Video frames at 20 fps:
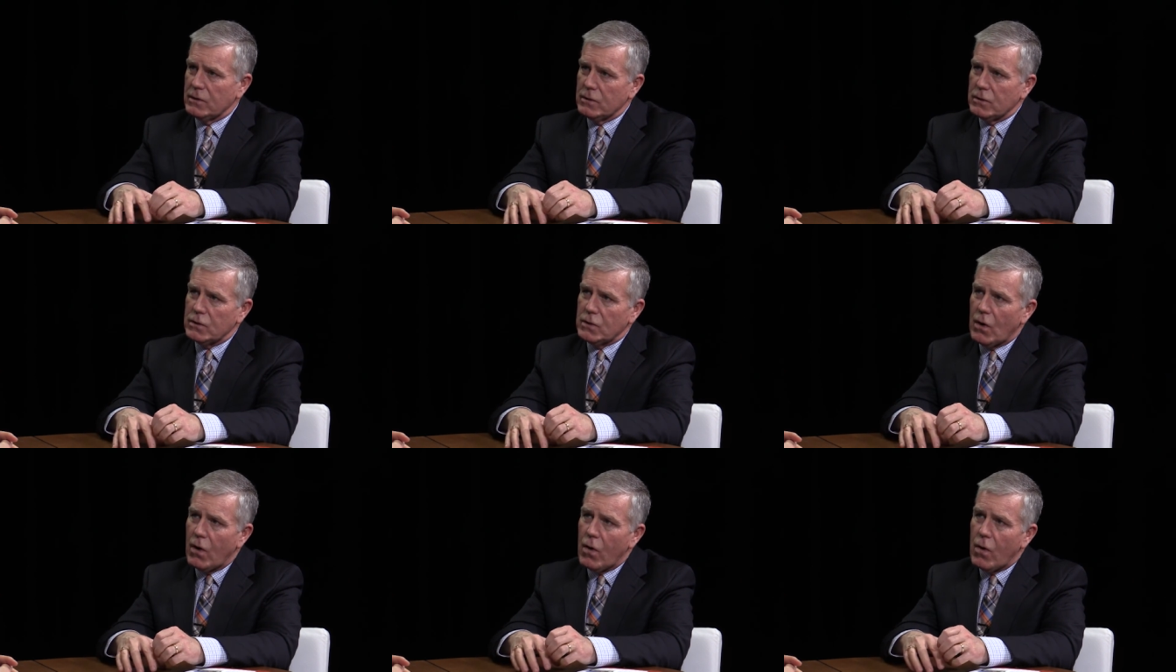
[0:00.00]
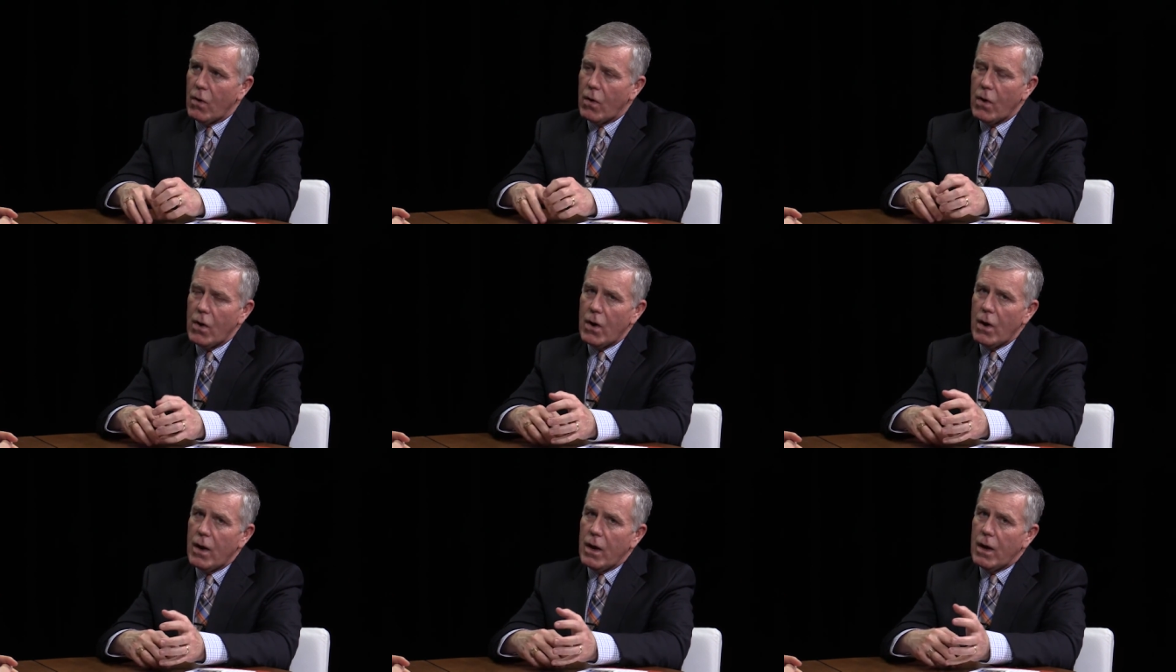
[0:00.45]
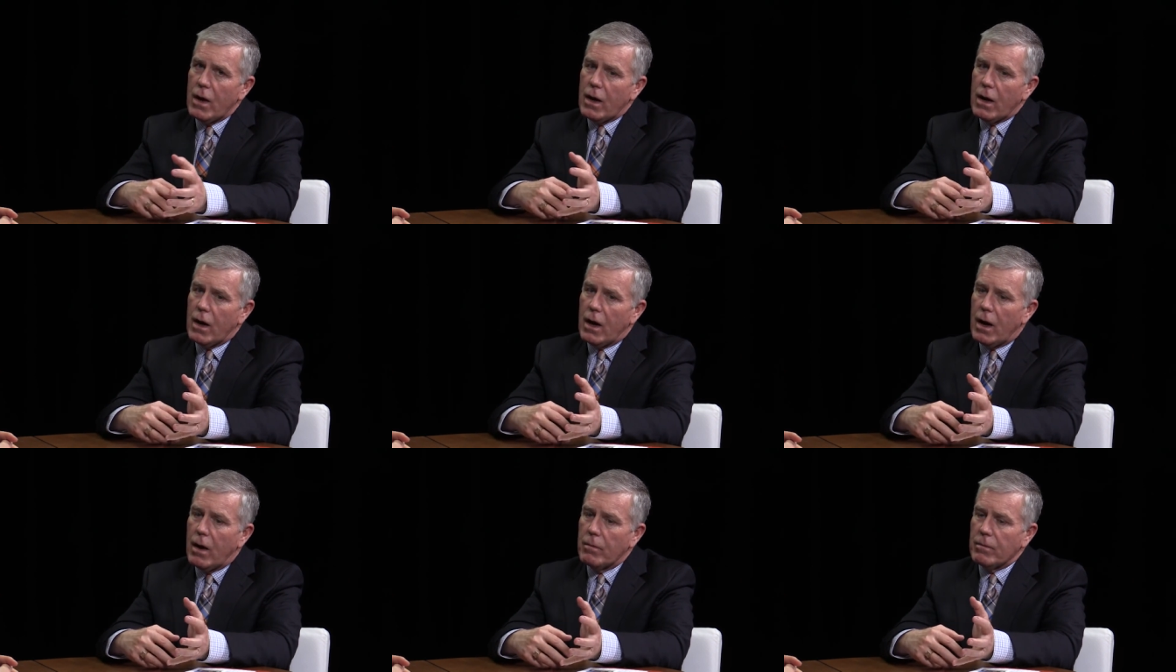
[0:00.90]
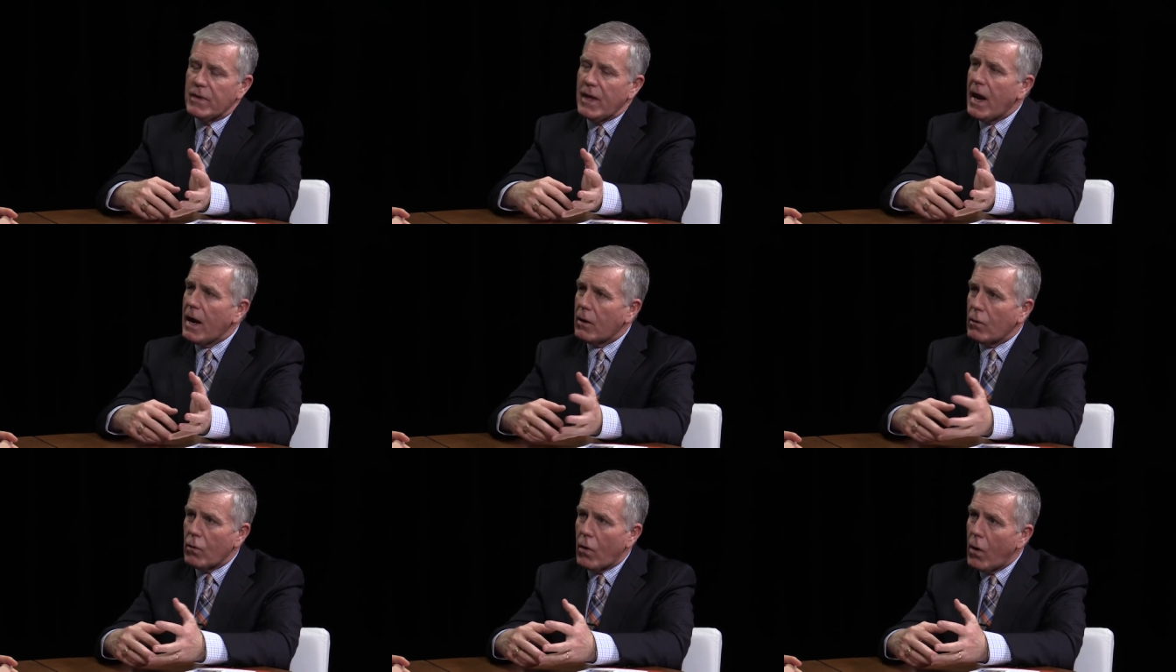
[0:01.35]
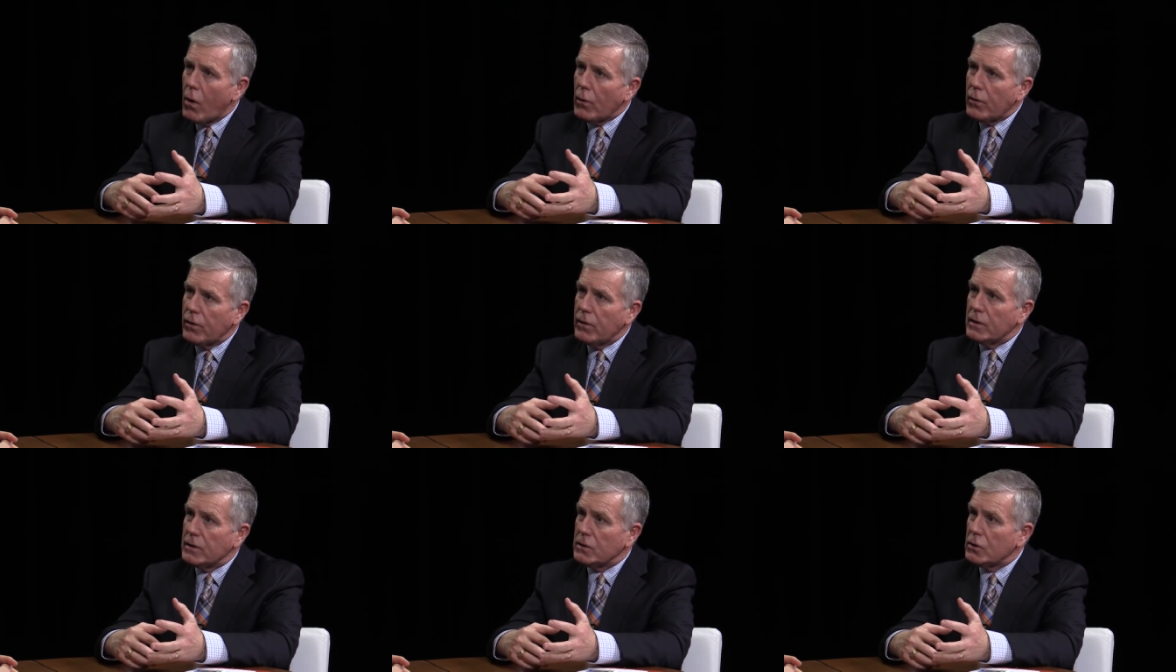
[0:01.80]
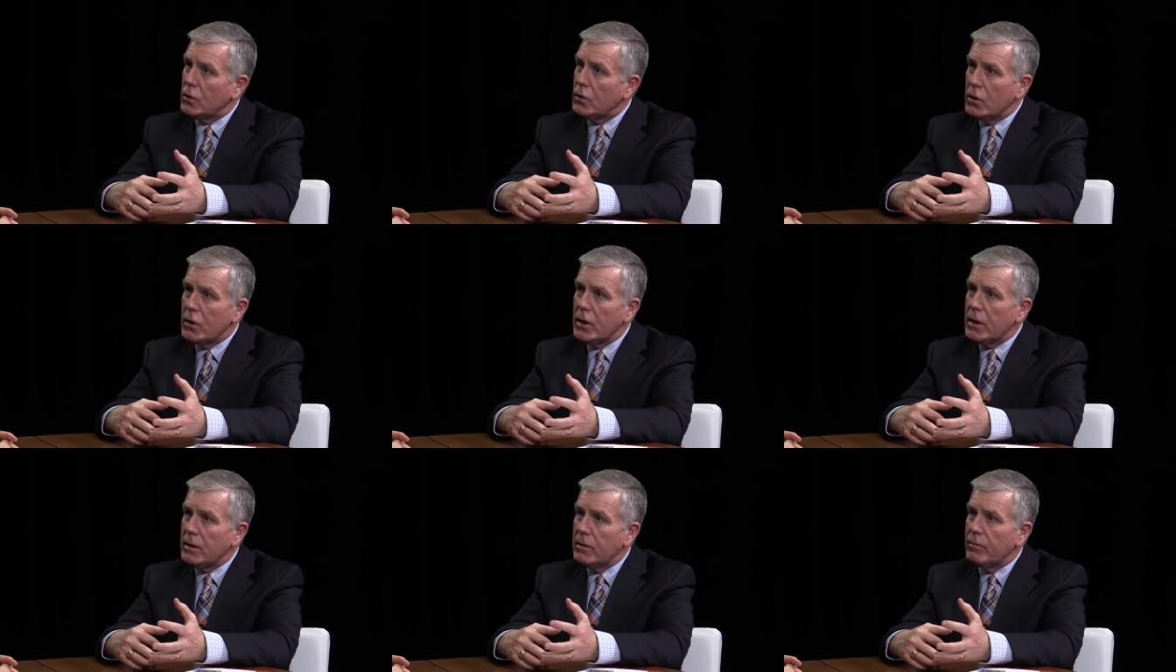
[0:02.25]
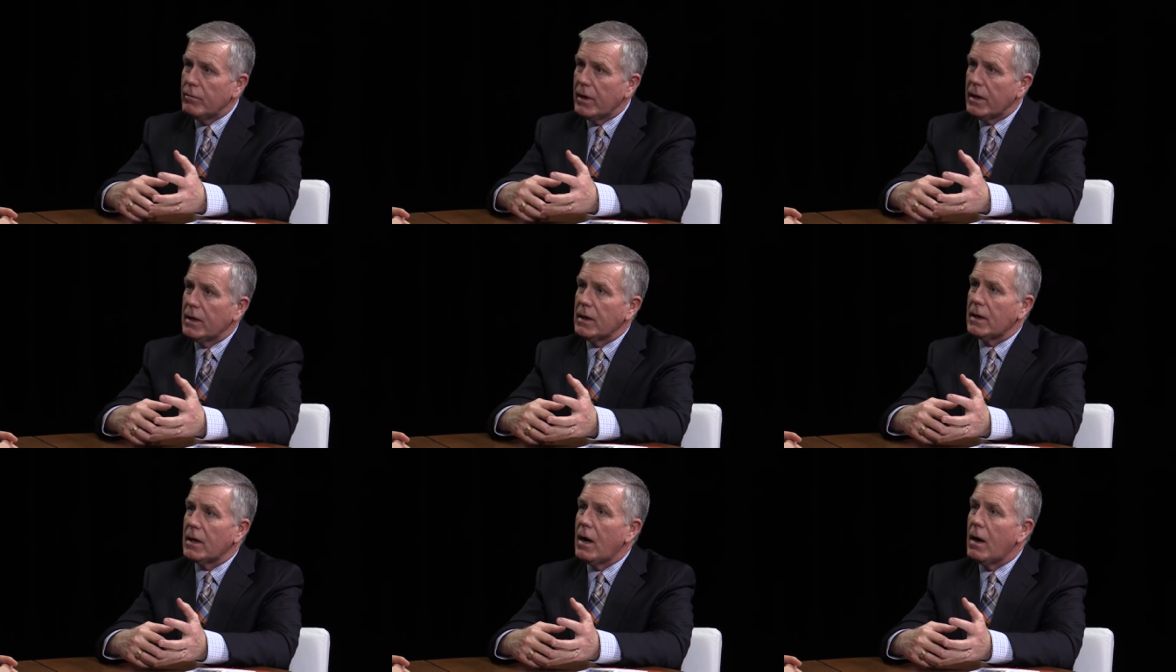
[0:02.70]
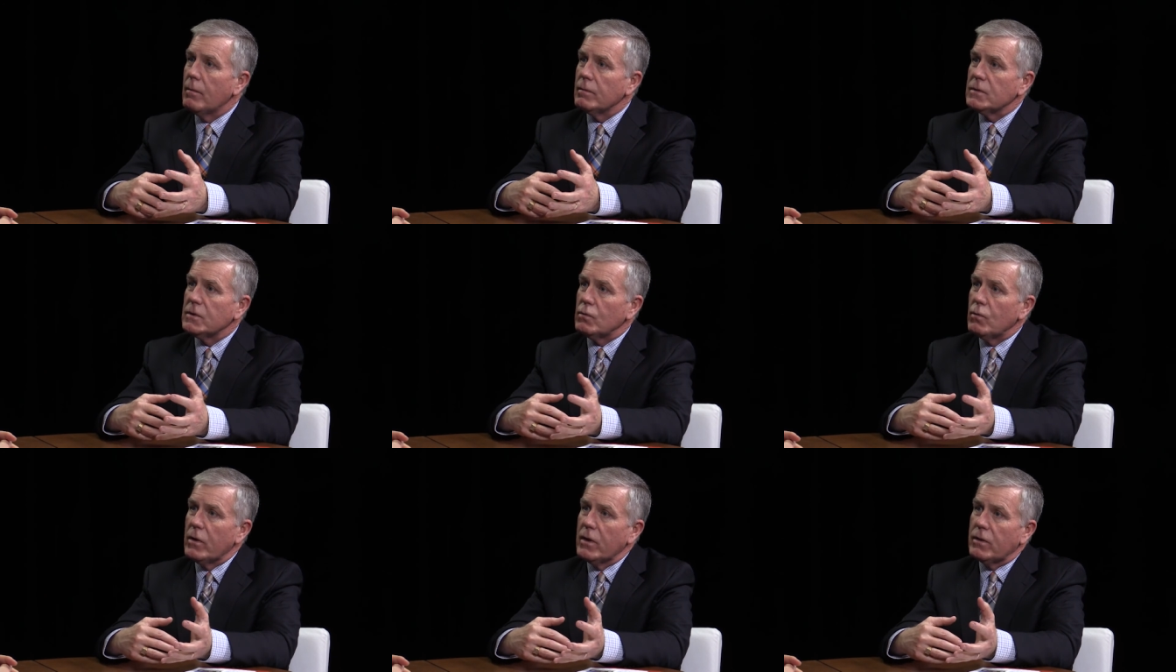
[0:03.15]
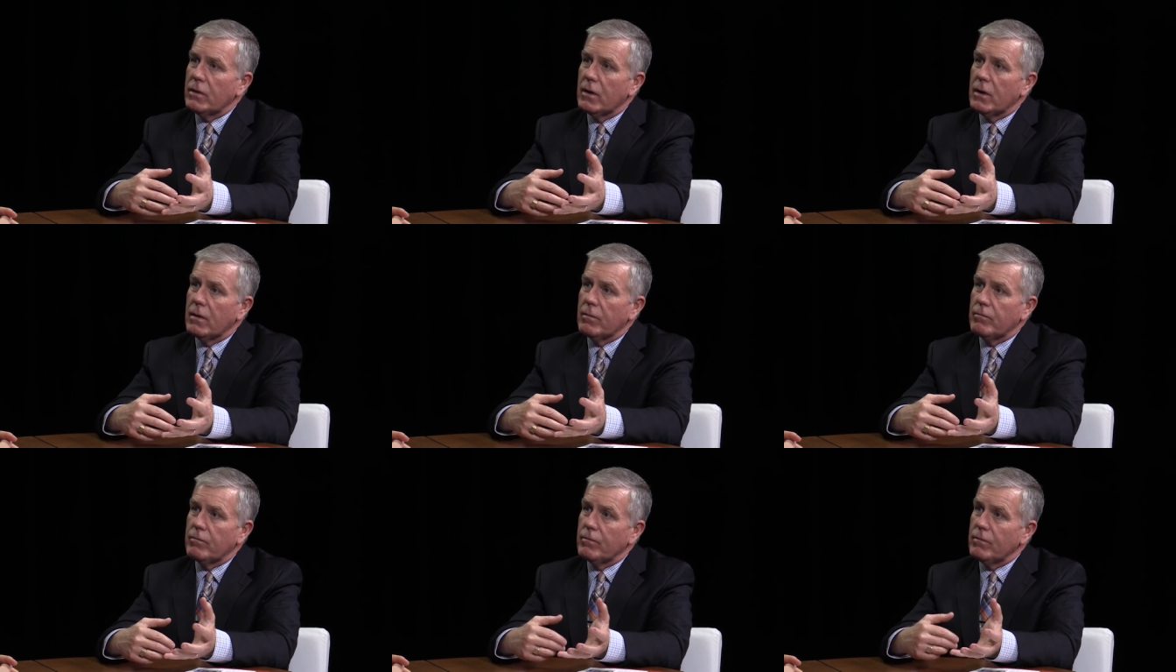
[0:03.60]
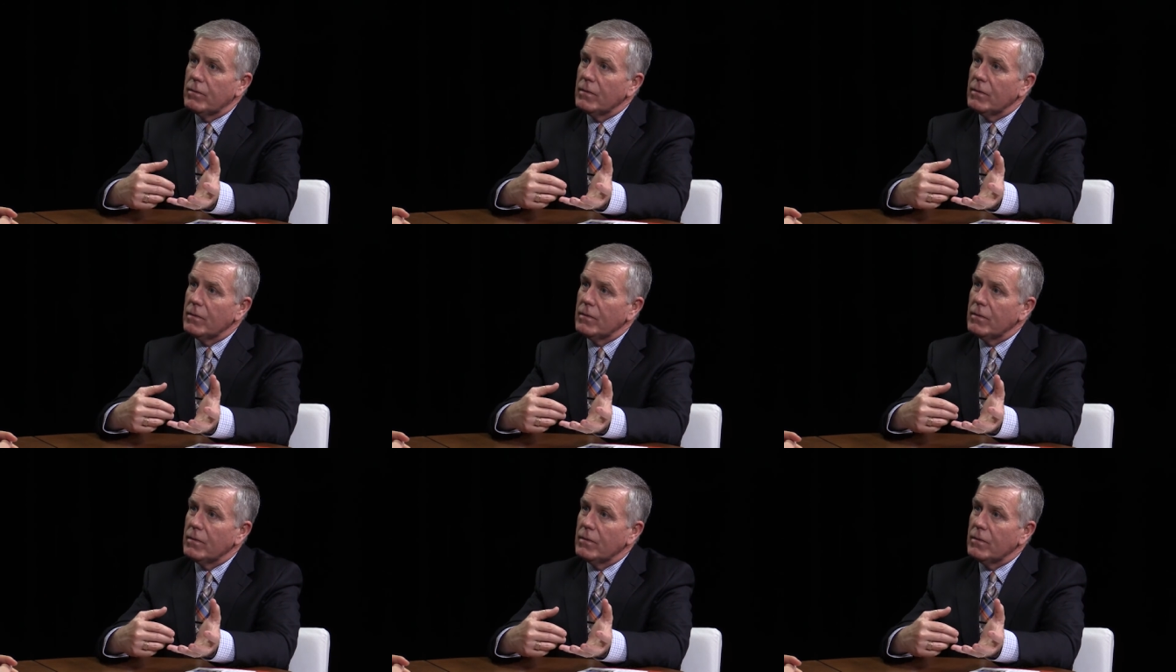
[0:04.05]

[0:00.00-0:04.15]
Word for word: And so um, that growth is good, but it comes with a,